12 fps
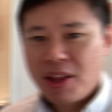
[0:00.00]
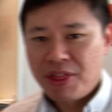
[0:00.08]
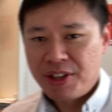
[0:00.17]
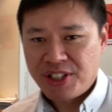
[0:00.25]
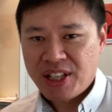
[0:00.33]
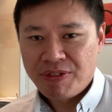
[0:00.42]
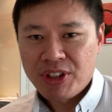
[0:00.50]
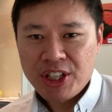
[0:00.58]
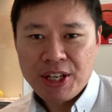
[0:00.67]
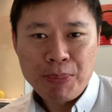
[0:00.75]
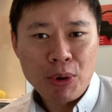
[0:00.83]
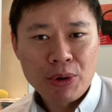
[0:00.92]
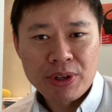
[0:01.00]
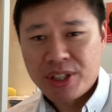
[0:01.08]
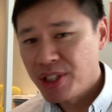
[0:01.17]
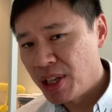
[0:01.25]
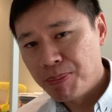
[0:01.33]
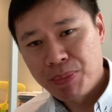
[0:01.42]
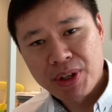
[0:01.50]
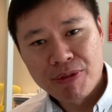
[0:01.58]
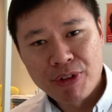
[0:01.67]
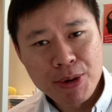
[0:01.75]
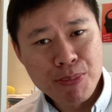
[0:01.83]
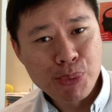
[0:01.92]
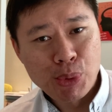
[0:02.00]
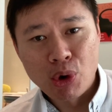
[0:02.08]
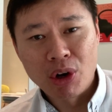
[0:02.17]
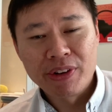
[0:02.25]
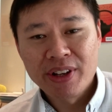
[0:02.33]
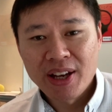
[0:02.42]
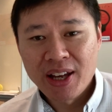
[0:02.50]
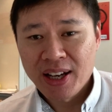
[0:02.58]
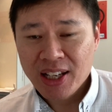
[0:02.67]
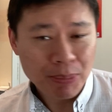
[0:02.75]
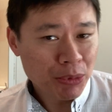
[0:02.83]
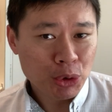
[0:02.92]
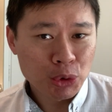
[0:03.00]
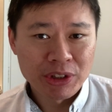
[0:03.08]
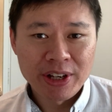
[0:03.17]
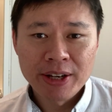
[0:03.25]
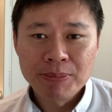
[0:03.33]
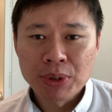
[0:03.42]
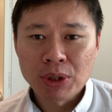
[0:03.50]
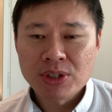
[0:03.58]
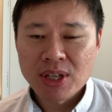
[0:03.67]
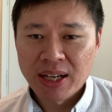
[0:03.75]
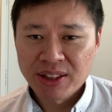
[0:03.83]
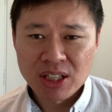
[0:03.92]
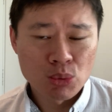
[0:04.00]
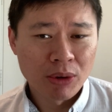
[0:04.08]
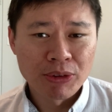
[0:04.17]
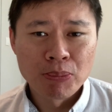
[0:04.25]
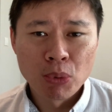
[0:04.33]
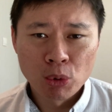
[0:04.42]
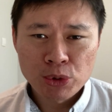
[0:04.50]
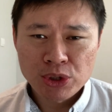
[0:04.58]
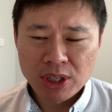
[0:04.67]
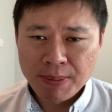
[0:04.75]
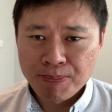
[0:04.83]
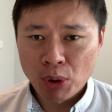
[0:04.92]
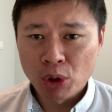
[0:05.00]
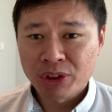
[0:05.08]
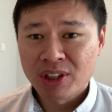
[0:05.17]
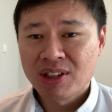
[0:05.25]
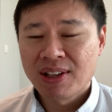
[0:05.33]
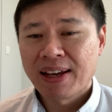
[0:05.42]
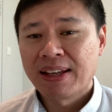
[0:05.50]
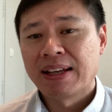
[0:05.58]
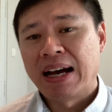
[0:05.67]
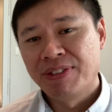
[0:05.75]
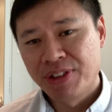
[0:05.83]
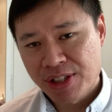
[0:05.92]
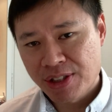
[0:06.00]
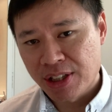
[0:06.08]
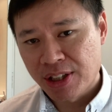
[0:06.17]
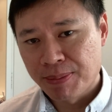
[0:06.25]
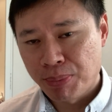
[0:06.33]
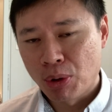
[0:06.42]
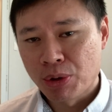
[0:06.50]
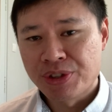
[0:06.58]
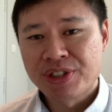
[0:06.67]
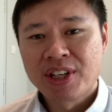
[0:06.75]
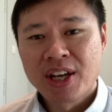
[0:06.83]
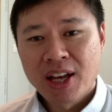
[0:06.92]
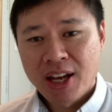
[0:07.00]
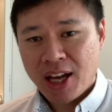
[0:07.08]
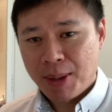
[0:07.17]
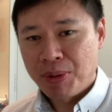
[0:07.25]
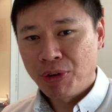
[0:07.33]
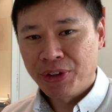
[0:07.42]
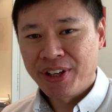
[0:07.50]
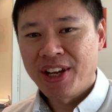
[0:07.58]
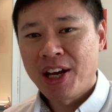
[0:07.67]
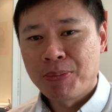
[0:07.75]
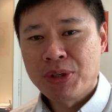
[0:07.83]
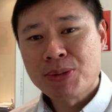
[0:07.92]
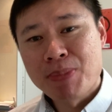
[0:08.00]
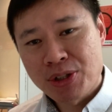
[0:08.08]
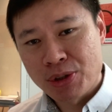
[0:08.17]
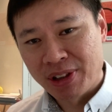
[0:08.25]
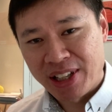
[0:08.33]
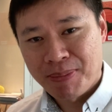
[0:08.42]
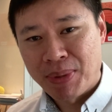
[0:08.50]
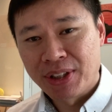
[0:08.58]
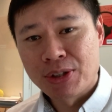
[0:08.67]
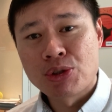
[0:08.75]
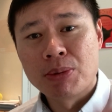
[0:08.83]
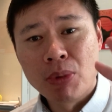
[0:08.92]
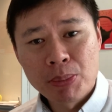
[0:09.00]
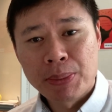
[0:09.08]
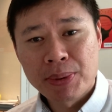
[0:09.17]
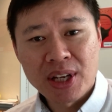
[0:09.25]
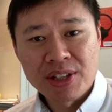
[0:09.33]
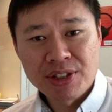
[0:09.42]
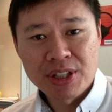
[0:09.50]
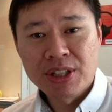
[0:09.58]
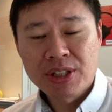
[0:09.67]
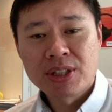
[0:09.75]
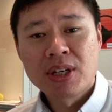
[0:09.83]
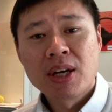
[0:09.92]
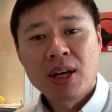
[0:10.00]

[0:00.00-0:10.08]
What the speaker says: The seventh key point is something very broad, and I kept it to the end because I think it's one of the most important and understated points. And before that, help me smash on the like button so more people can see this.